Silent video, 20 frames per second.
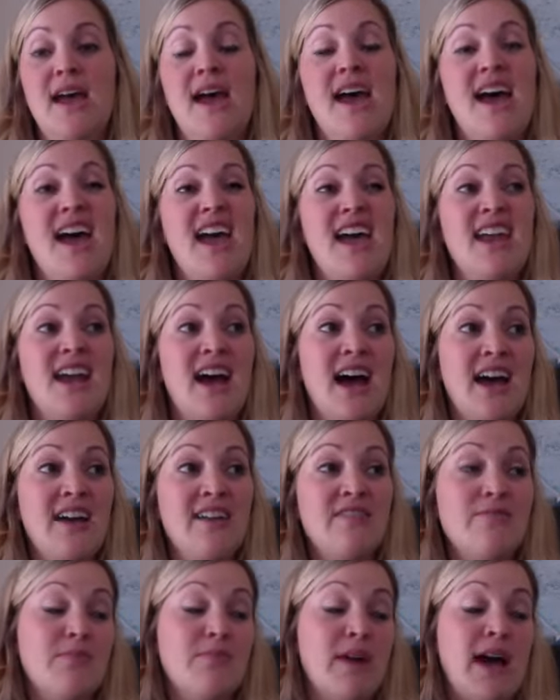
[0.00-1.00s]
And
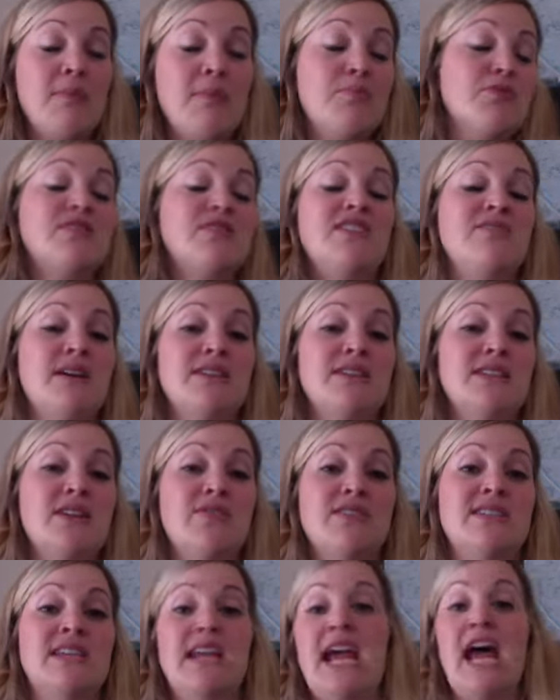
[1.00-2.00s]
I perceive myself
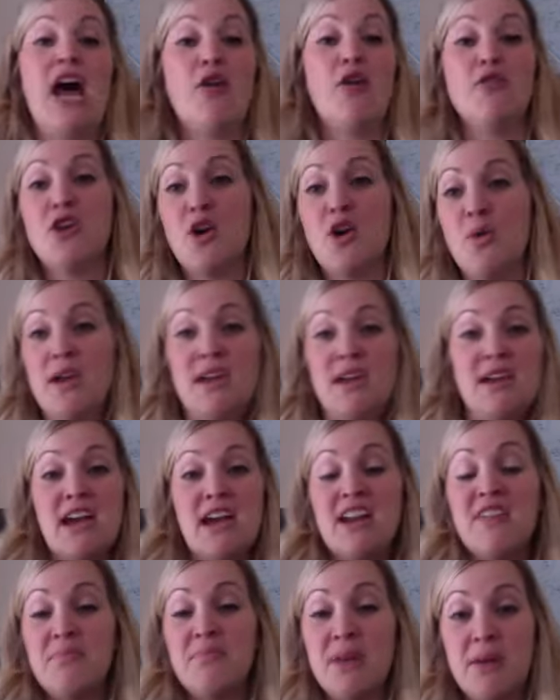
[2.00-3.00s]
as an outgoing
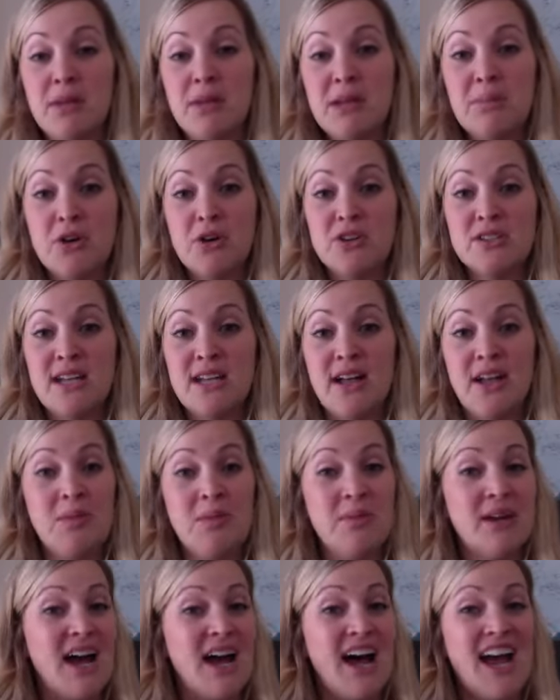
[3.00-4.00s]
kind of bubbly personality,
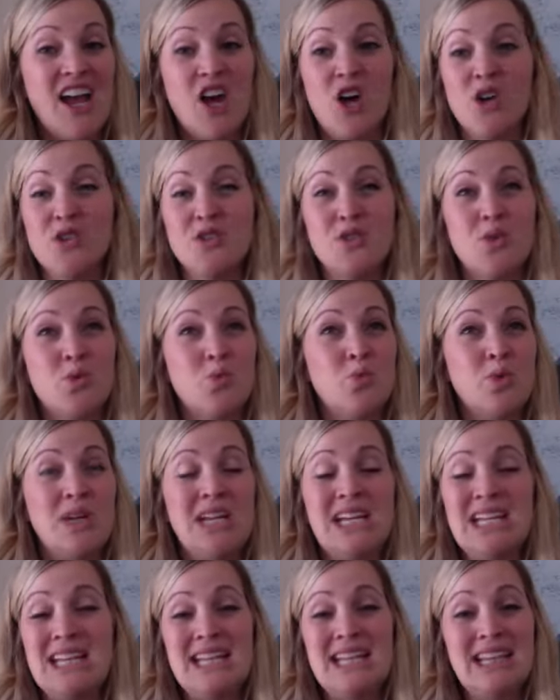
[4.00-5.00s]
but I also
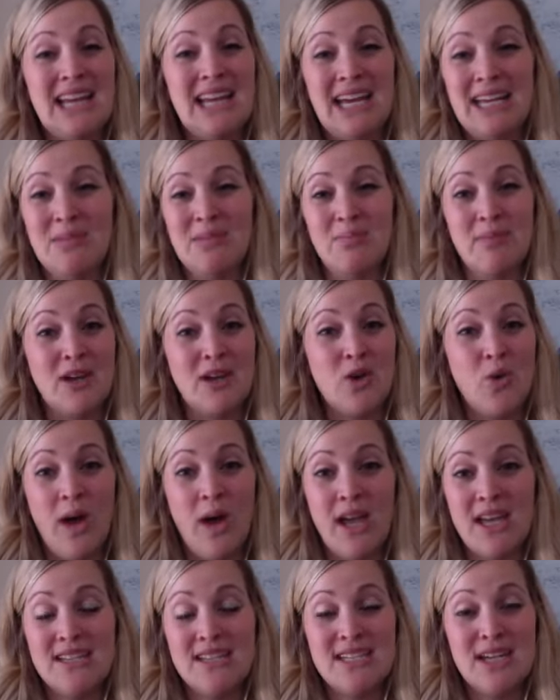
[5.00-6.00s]
really like my
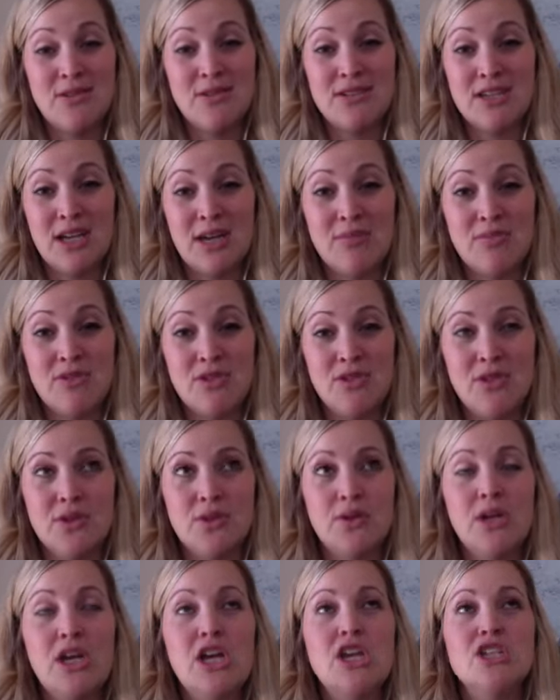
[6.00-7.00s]
quiet downtime too.
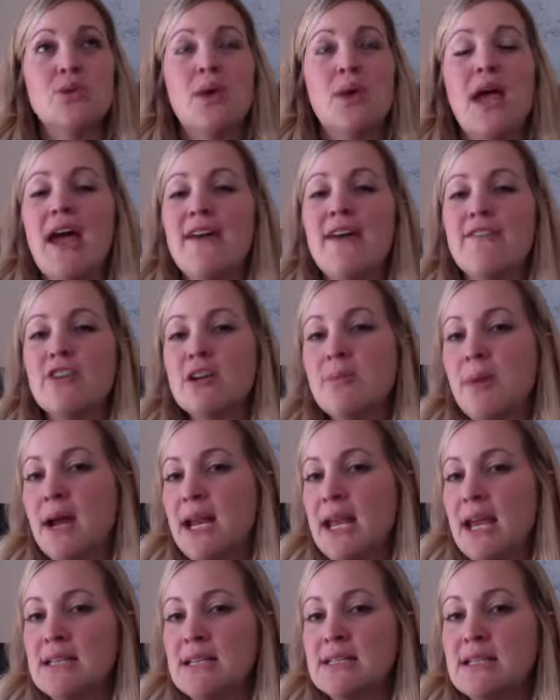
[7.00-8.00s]
So
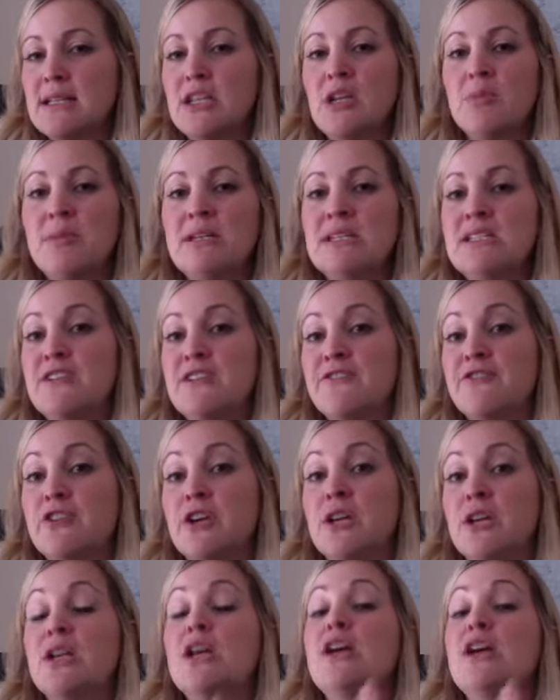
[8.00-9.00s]
everybody has a little bit
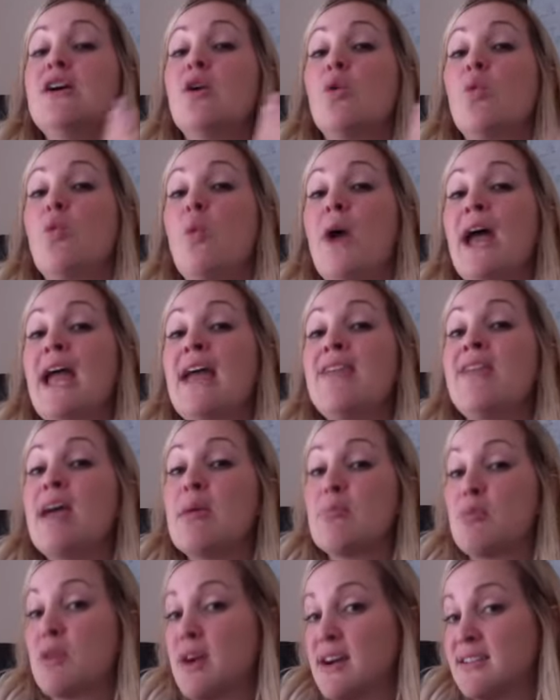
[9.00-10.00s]
different way
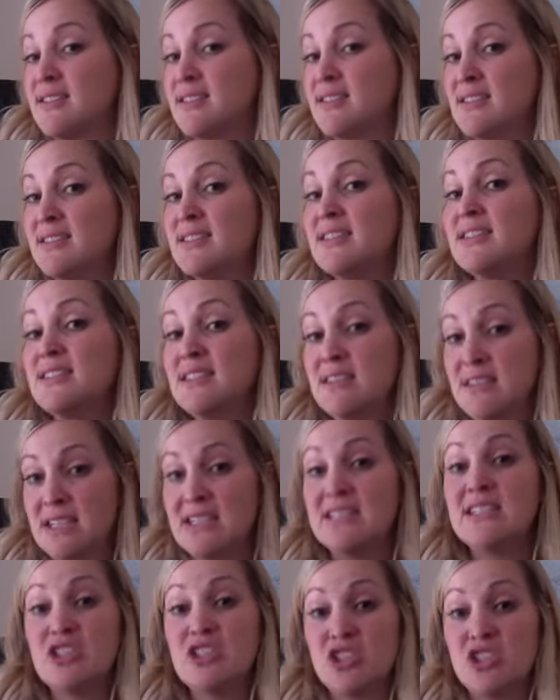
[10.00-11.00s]
they process the
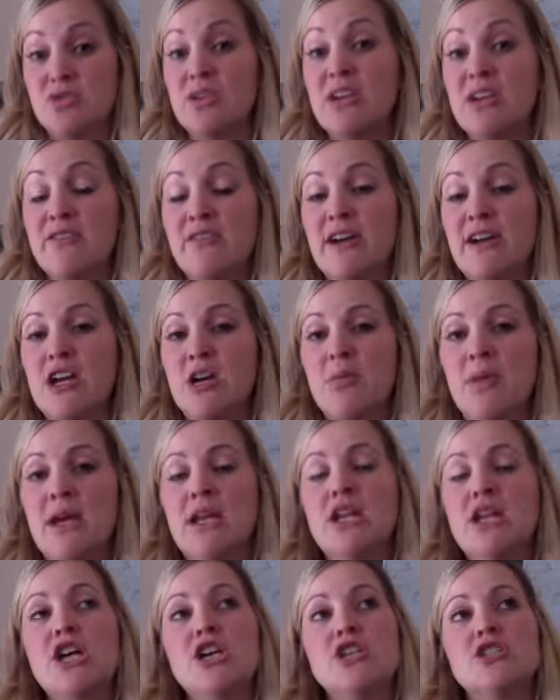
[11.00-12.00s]
sensory environment.
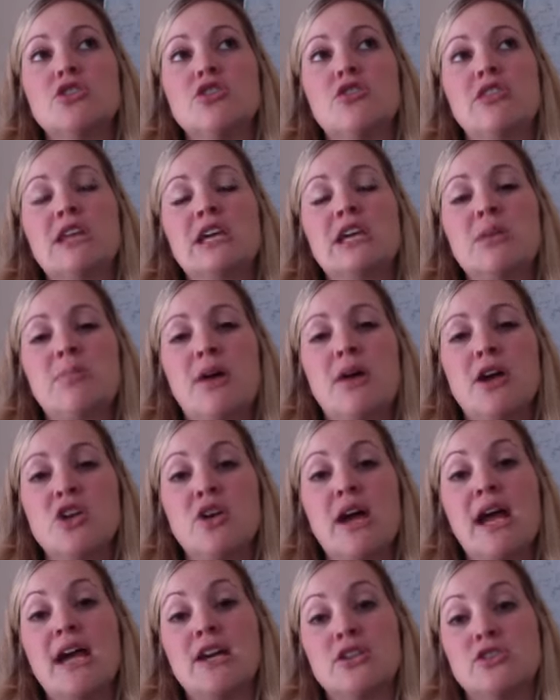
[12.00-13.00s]
So think about
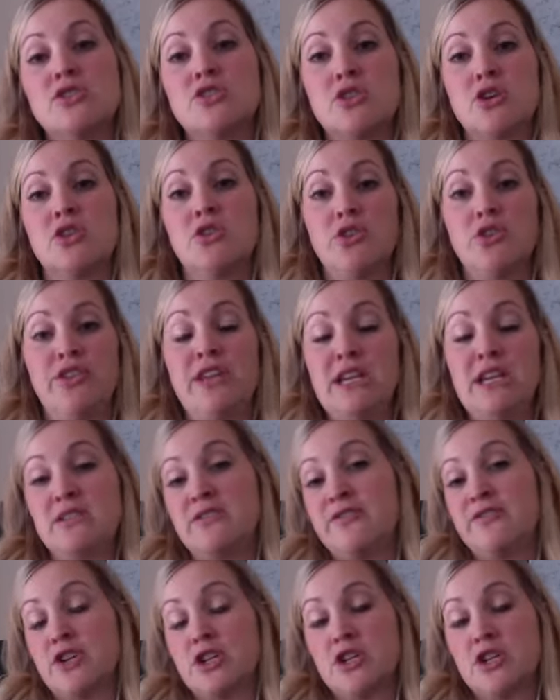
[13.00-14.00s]
your external
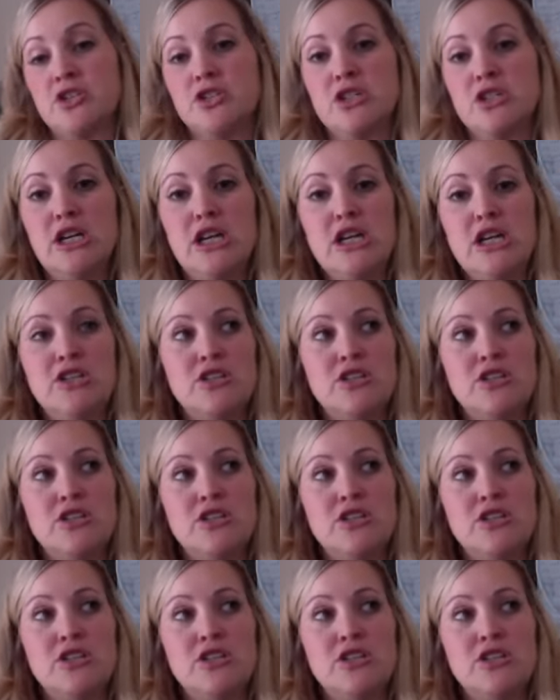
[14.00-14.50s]
things first.